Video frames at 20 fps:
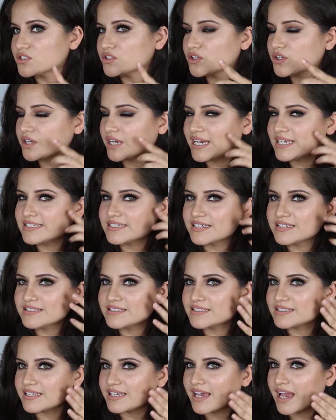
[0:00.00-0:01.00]
So you guys
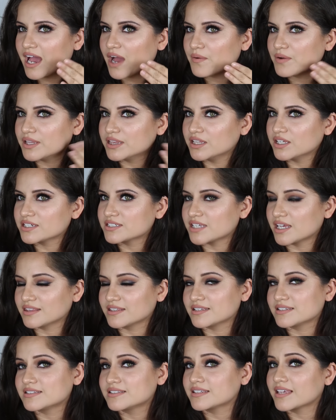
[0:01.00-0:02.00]
can see how it looks
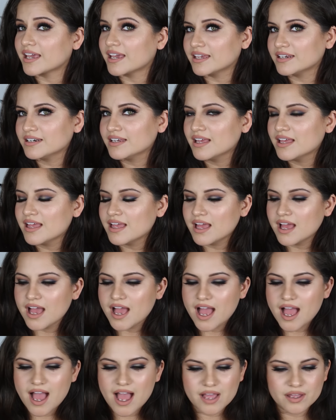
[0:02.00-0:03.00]
on the skin.
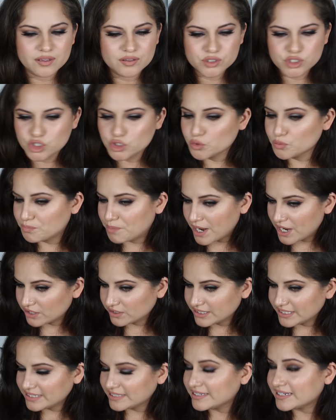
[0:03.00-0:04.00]
You
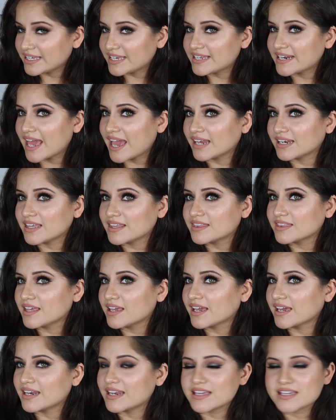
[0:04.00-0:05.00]
barely need
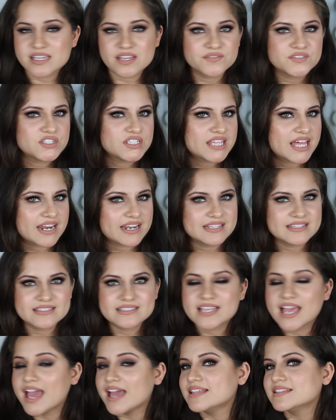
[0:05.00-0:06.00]
anything and it gives you that
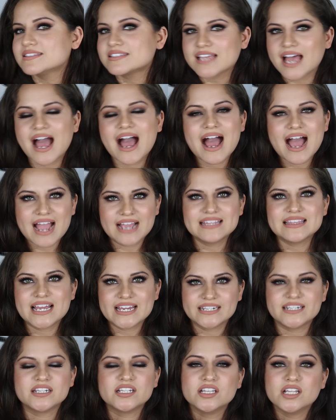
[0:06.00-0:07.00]
intense
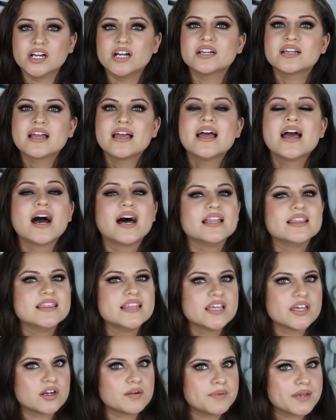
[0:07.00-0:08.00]
highlighted look. A
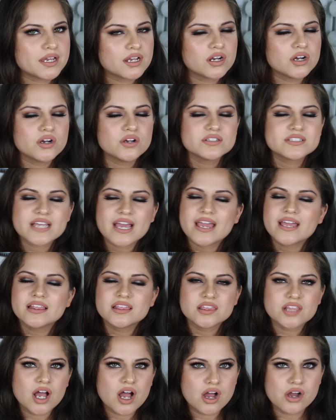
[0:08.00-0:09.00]
little bit goes a
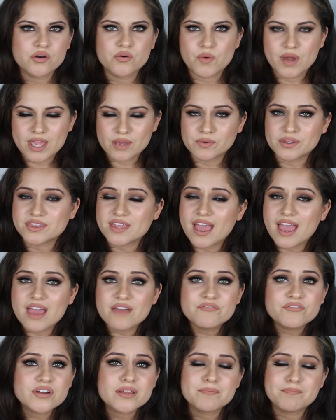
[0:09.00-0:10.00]
long way with
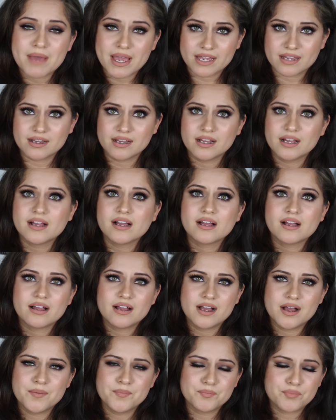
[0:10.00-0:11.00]
every Becca
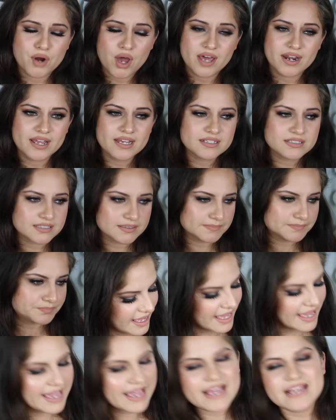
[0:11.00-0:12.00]
um, product.
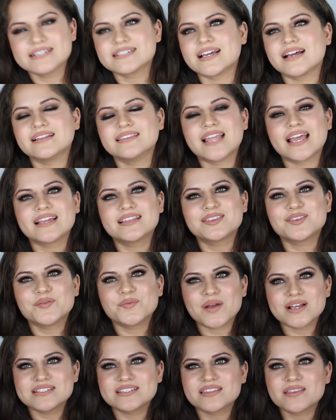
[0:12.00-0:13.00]
And like the
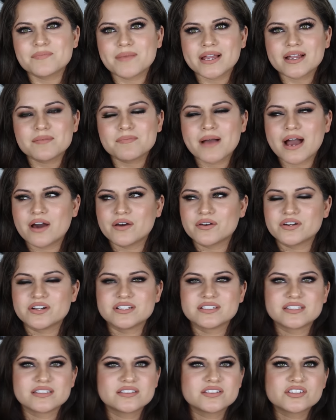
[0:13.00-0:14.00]
rest of the Becca
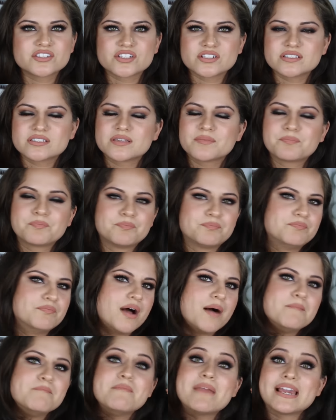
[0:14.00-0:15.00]
powders, this is just the
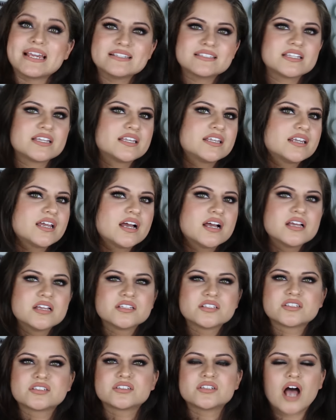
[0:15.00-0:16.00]
amazing,
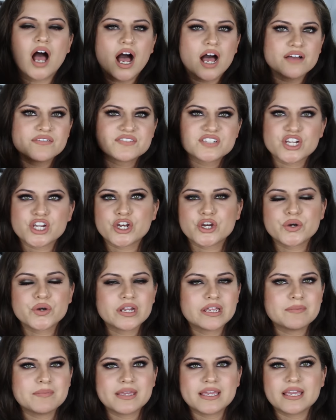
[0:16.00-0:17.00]
soft,
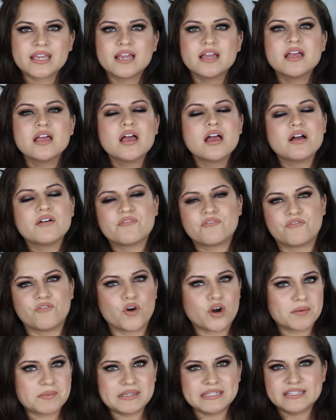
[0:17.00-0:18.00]
creamy
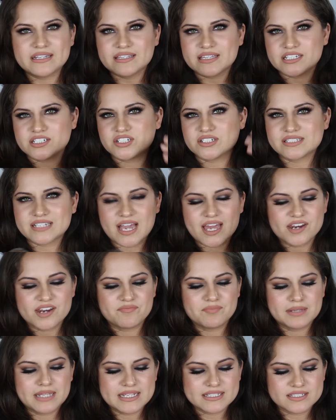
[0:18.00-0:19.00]
formula that just
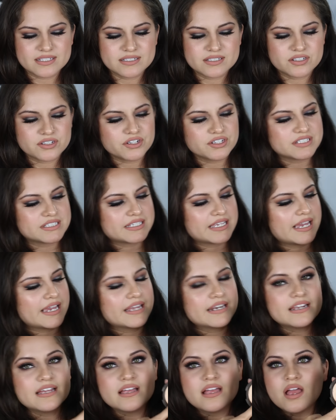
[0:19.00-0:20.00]
of blends into your
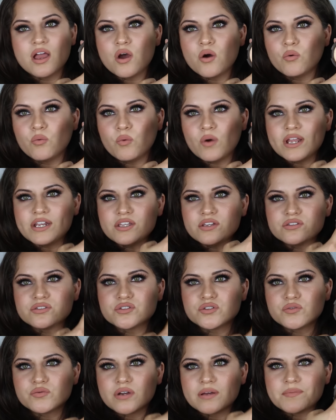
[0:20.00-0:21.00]
skin. When you
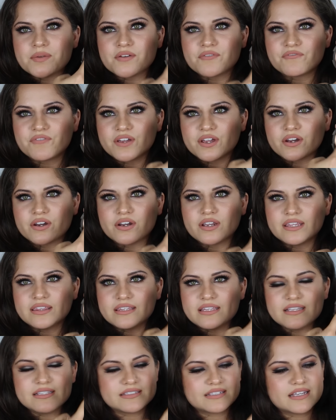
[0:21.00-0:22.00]
do rub your finger
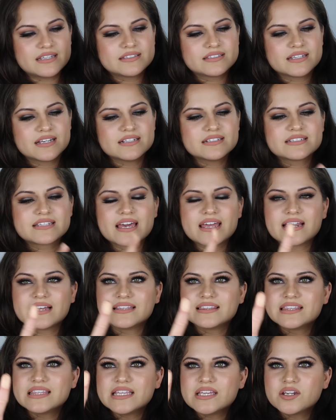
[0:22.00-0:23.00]
in this, it does get
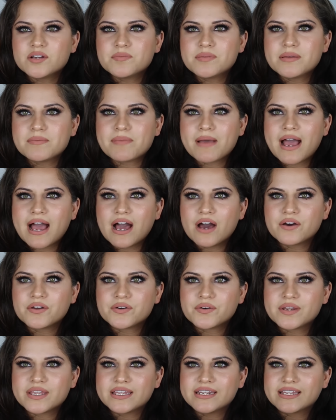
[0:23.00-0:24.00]
a little bit
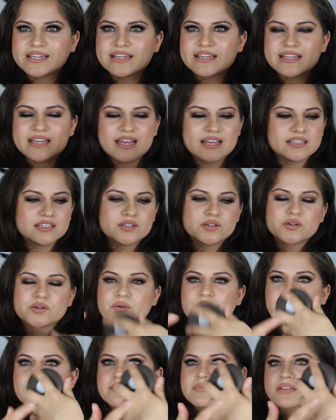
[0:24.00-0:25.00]
powdery and it can get a little
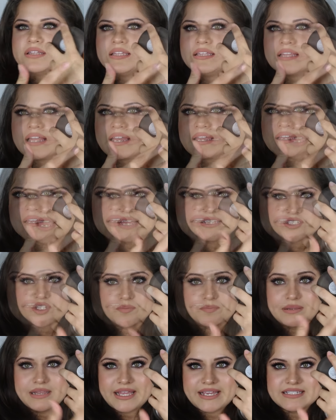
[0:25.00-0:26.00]
crumbly like as
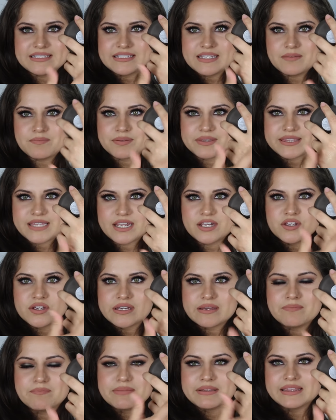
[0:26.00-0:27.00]
you place it, but then
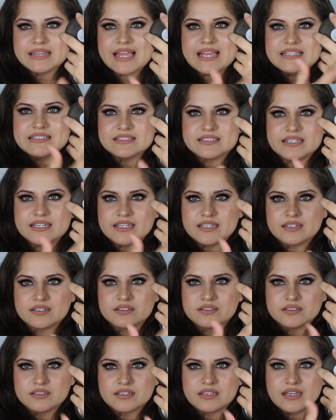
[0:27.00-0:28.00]
you can blend it
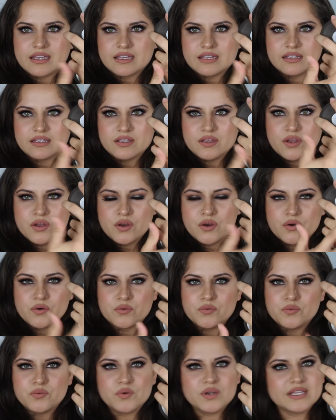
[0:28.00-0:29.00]

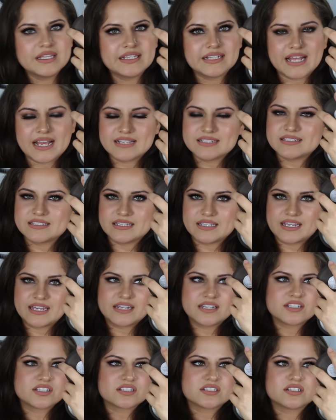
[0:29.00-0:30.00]
really nicely
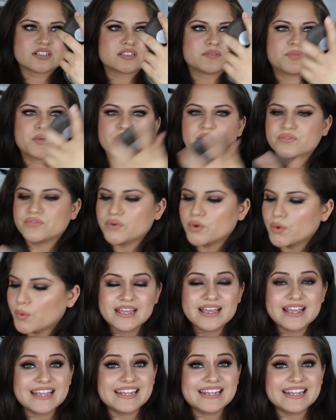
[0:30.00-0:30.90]
and it just looks beautiful.